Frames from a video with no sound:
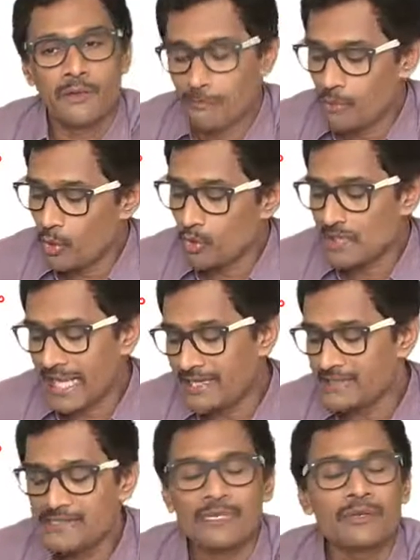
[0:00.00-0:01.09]
Both
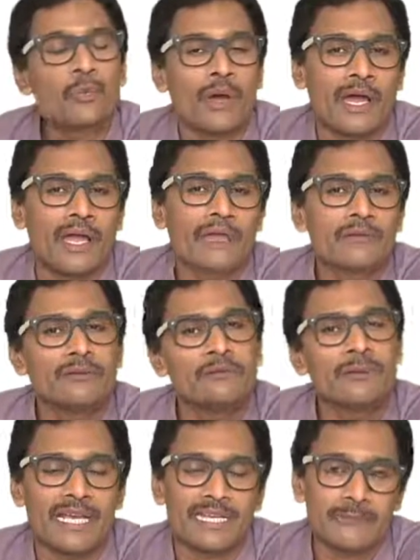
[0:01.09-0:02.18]
x and y could
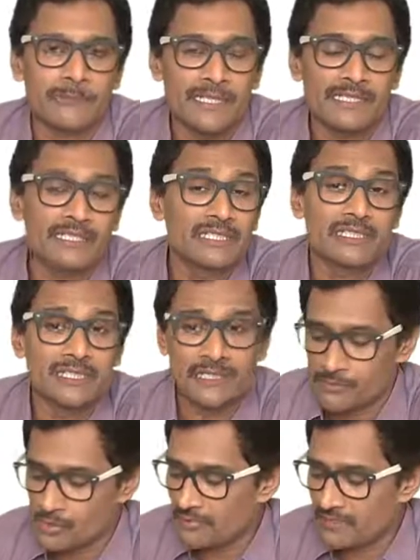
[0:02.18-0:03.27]
be expressed in
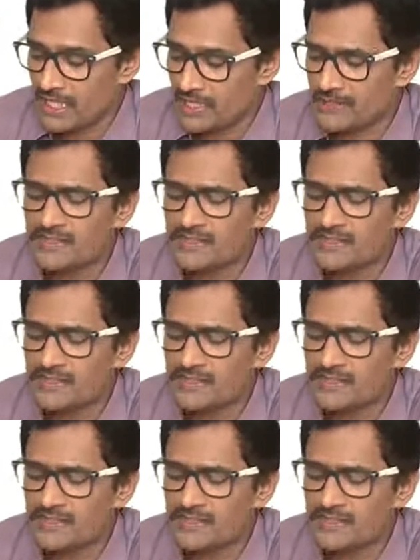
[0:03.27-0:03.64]
terms of the other.